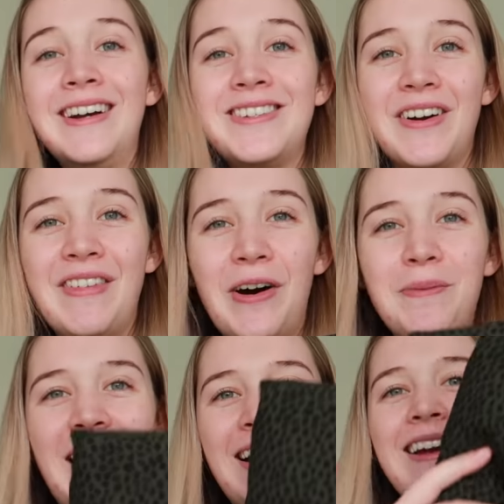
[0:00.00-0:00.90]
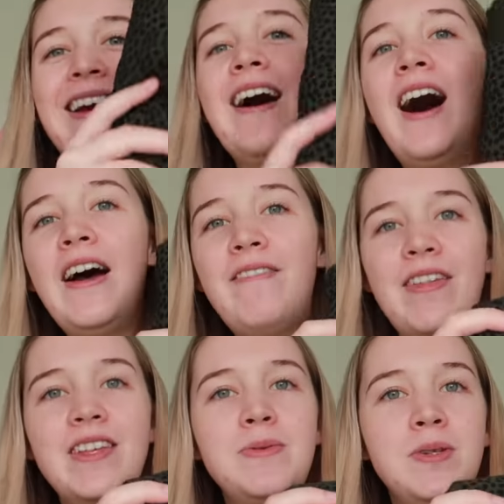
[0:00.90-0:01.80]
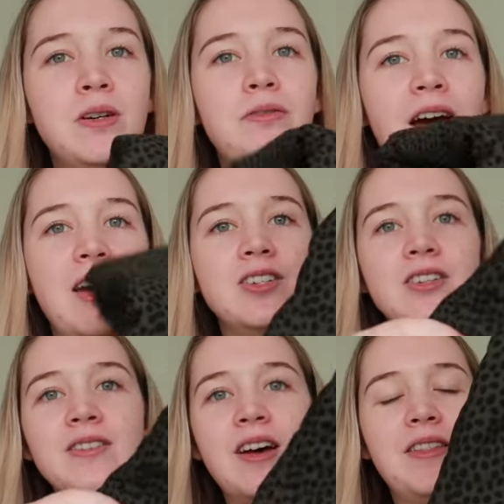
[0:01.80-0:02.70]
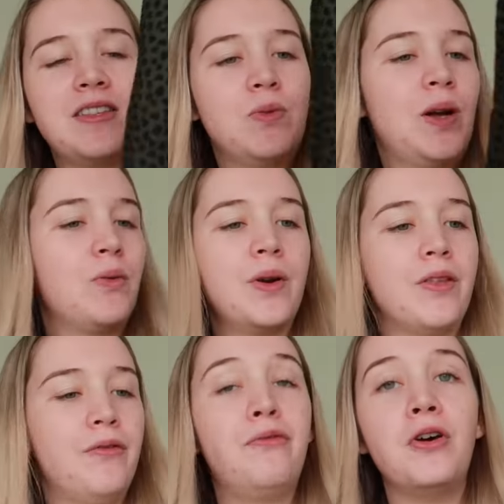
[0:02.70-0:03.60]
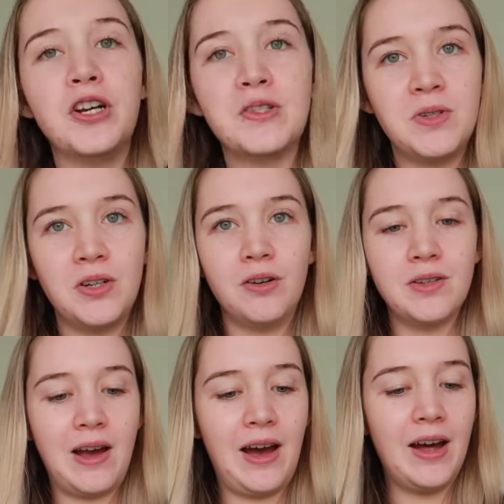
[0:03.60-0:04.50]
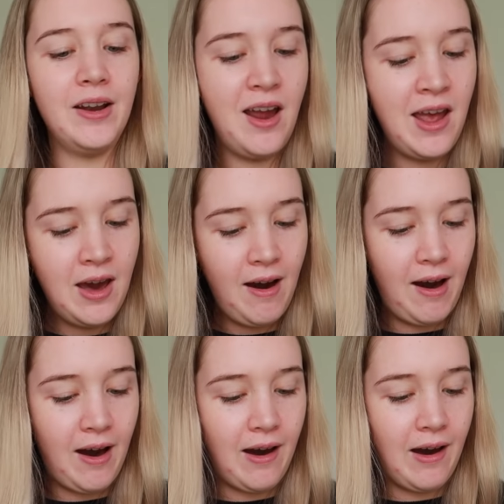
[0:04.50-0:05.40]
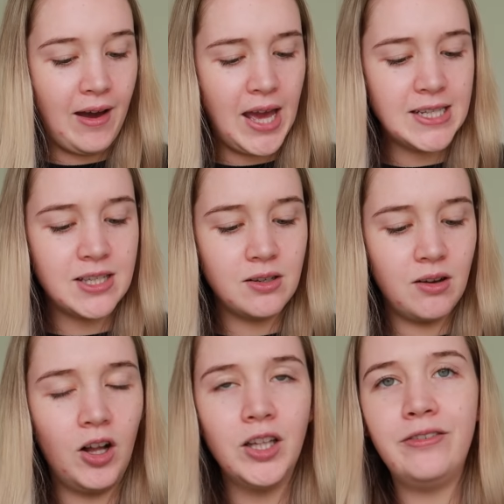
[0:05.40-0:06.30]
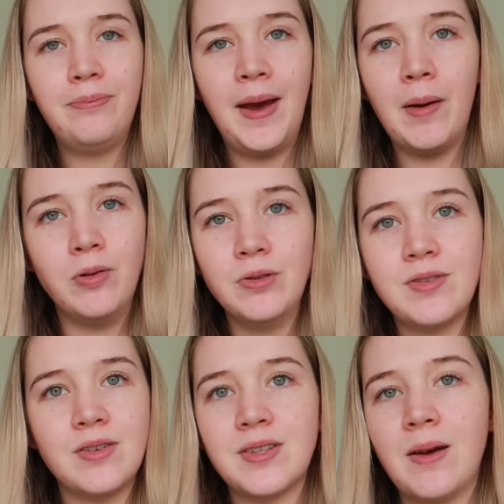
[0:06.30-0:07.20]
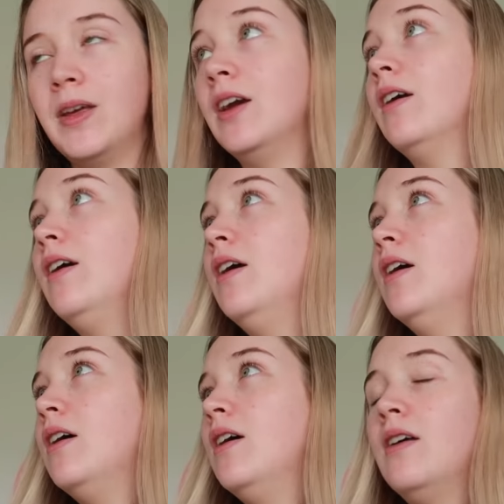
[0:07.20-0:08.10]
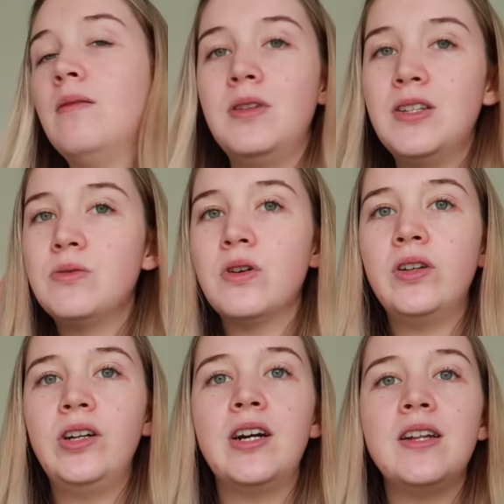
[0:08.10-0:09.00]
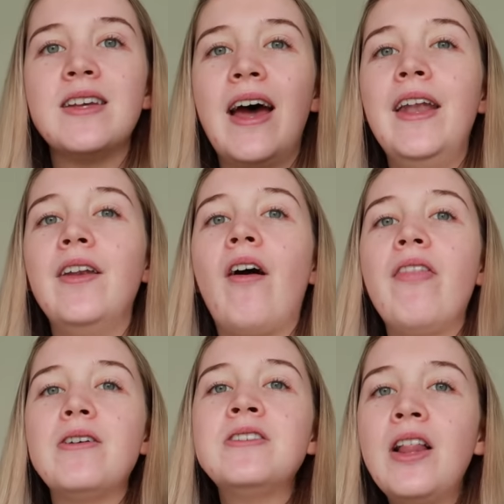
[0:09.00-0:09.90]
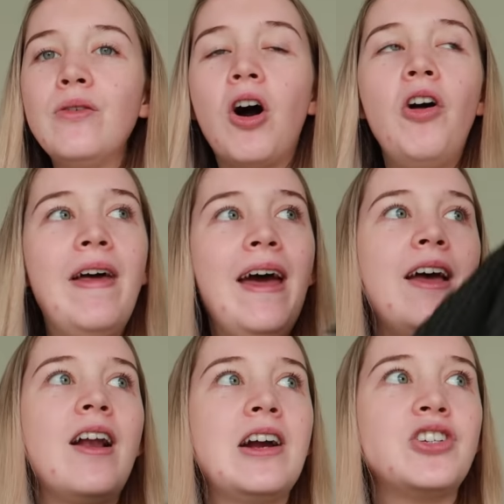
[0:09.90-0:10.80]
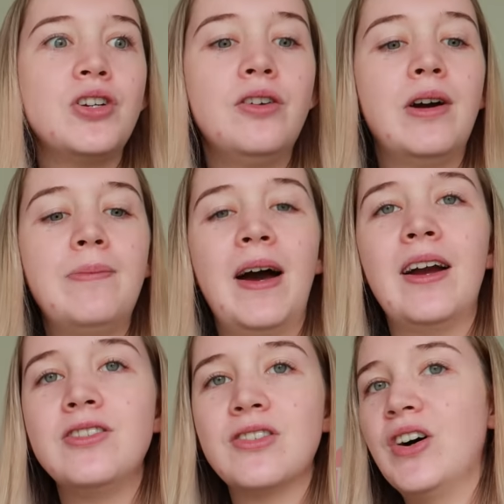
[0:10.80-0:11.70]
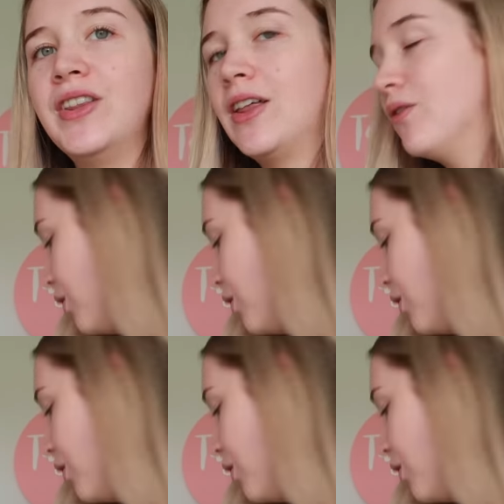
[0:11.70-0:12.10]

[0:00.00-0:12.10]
I dropped the whole bag. I've had this material for ages. This is like one of the first materials I had. It's olive pebbles or something, but this was on clearance, and there was another roll there, and I should have went back and just got the other